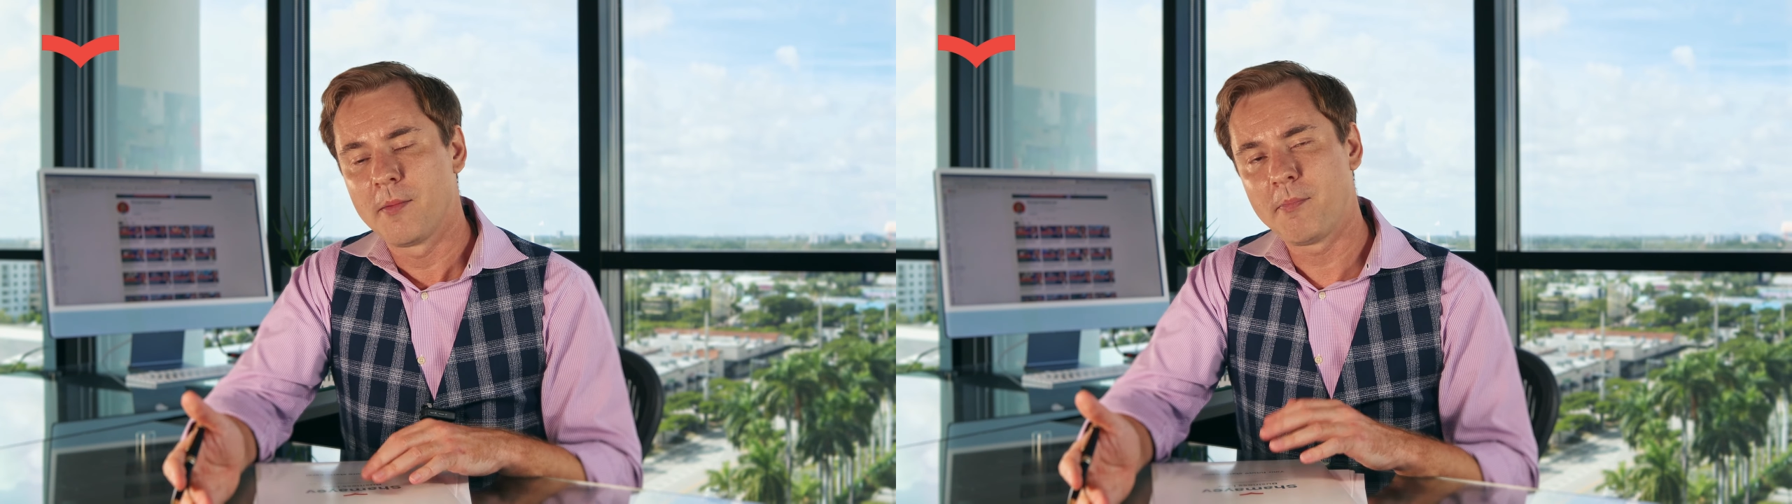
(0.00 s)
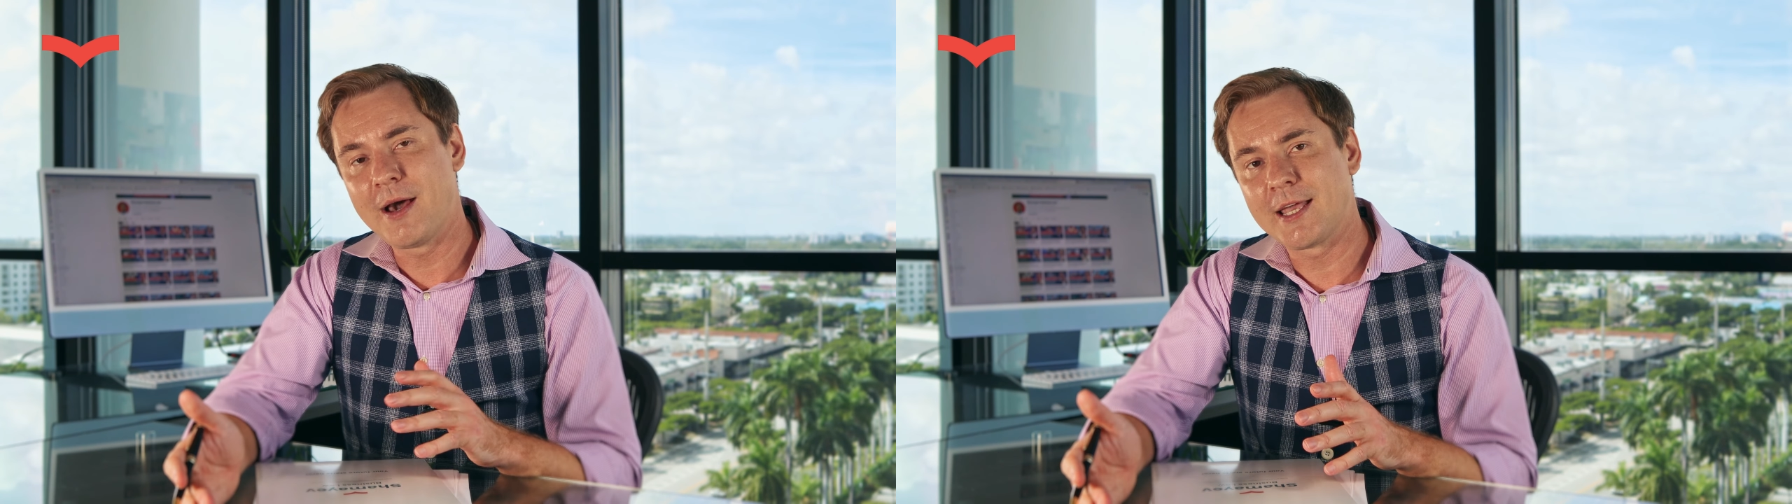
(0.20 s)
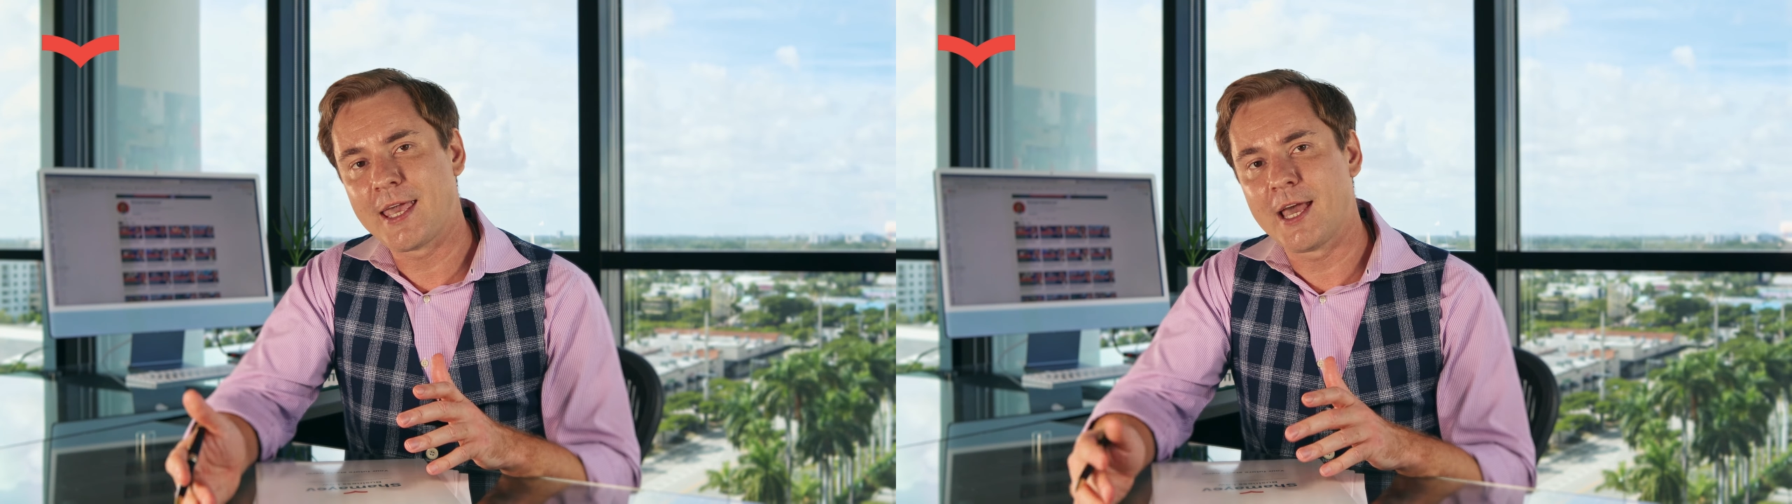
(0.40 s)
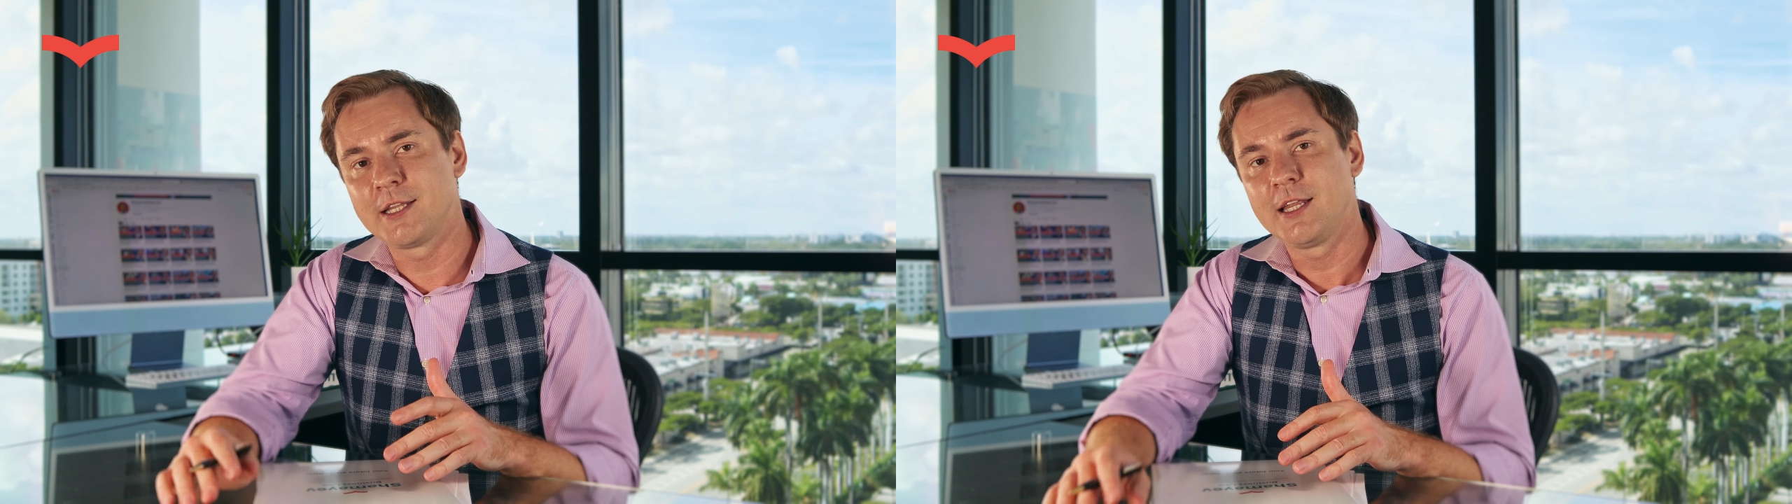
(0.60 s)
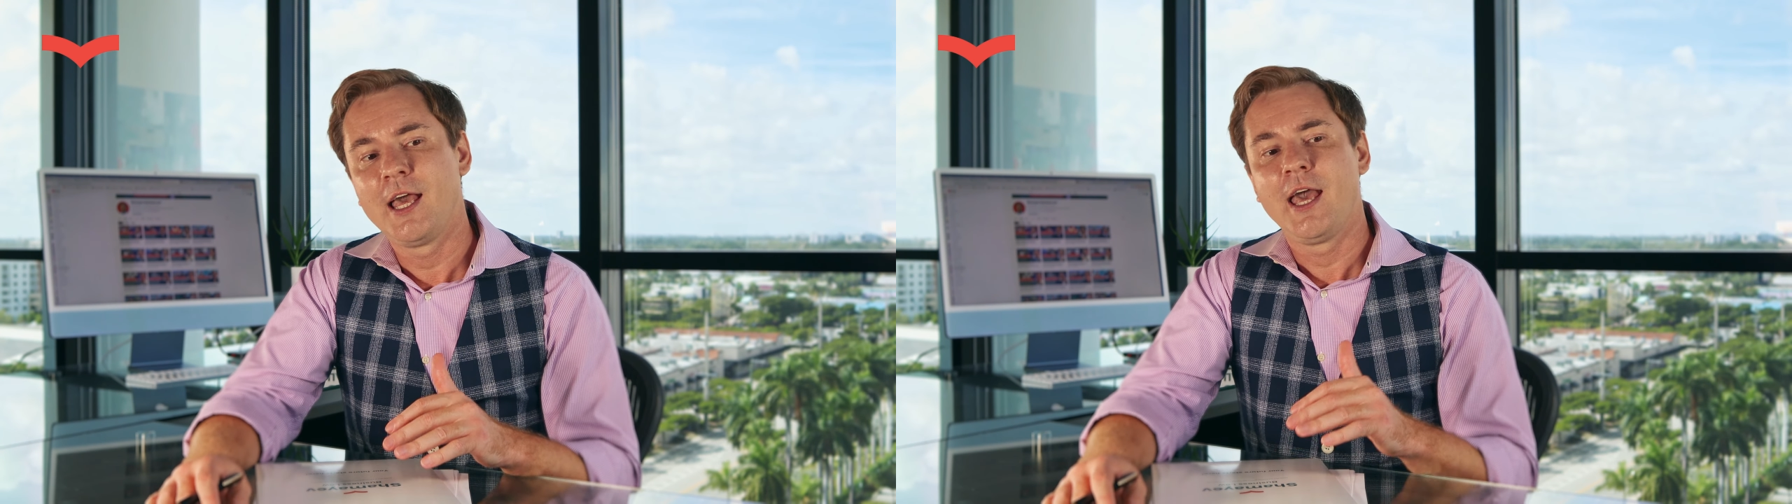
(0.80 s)
But
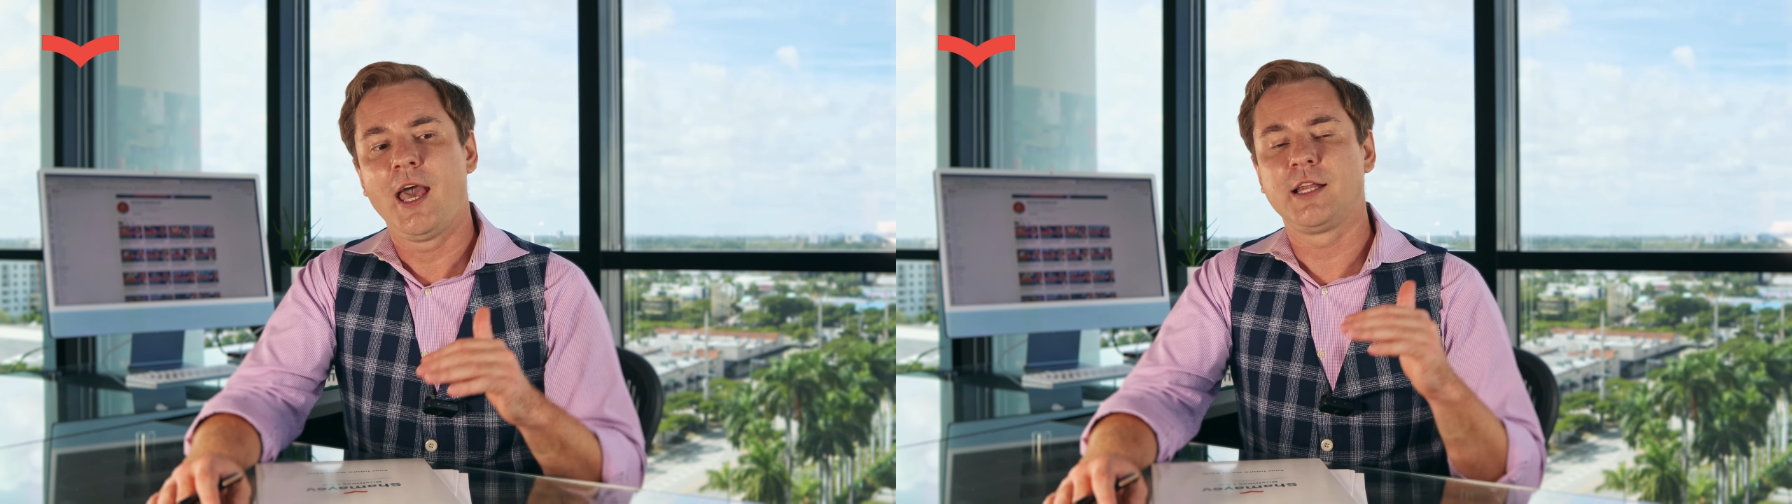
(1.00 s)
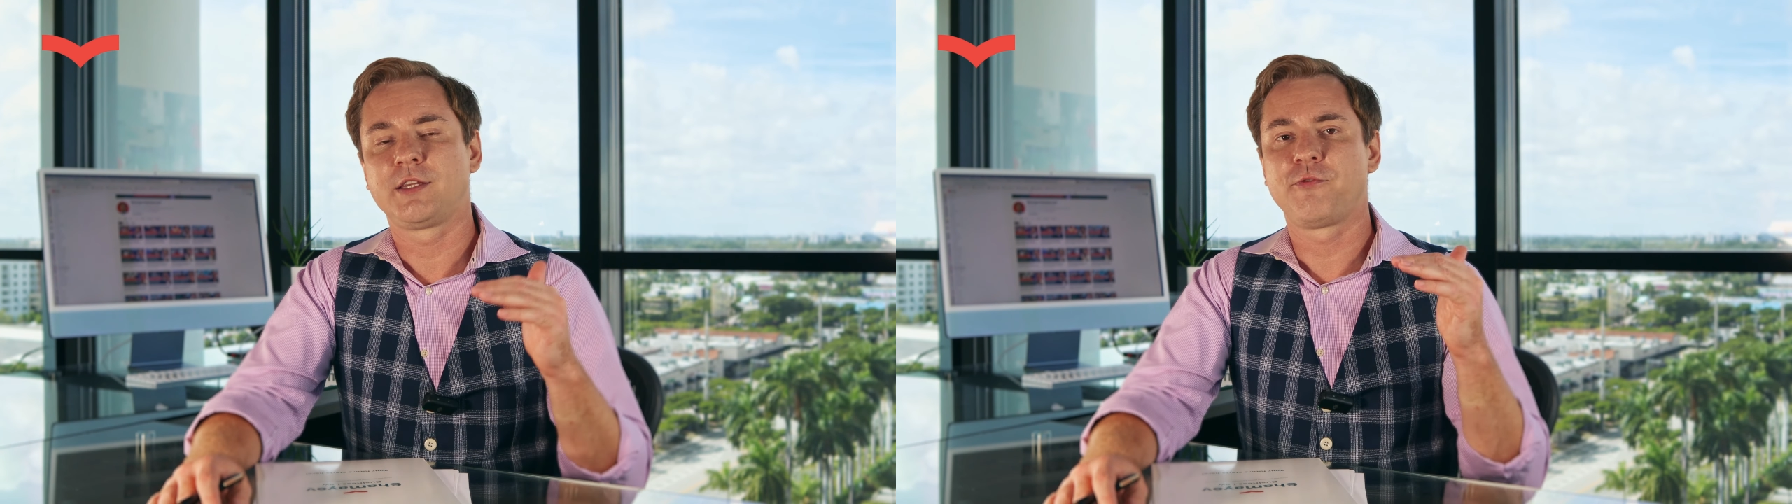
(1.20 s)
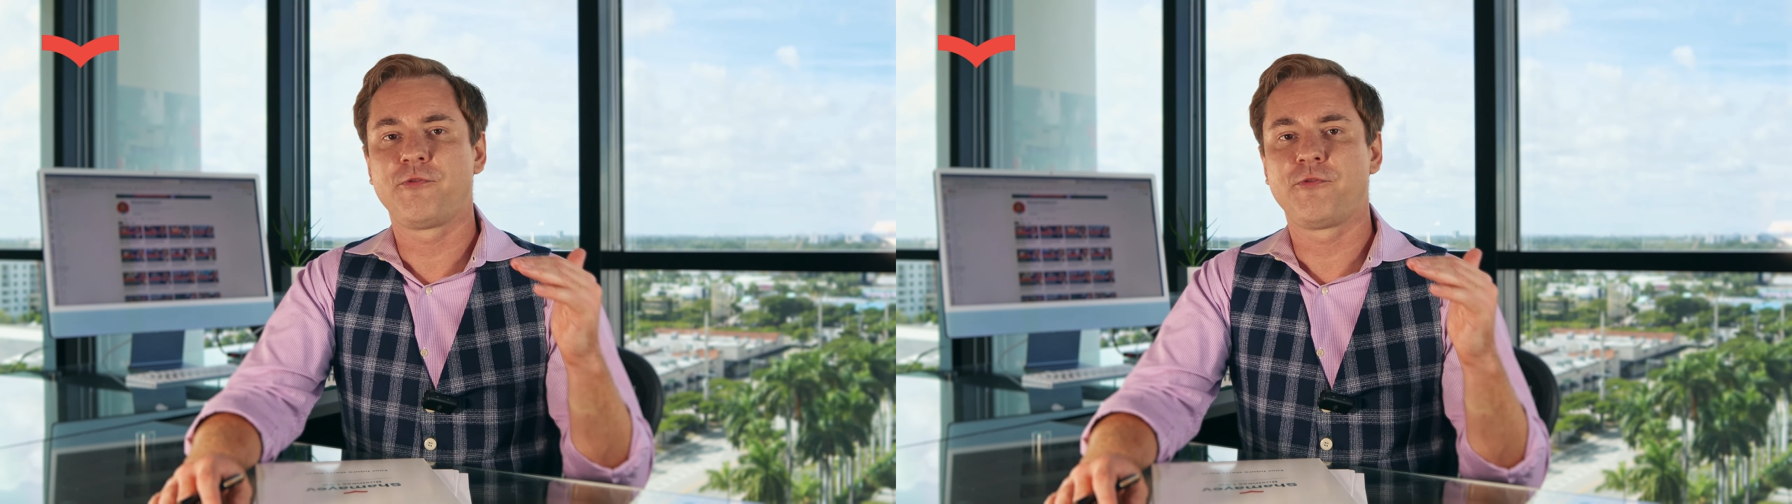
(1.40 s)
again, at the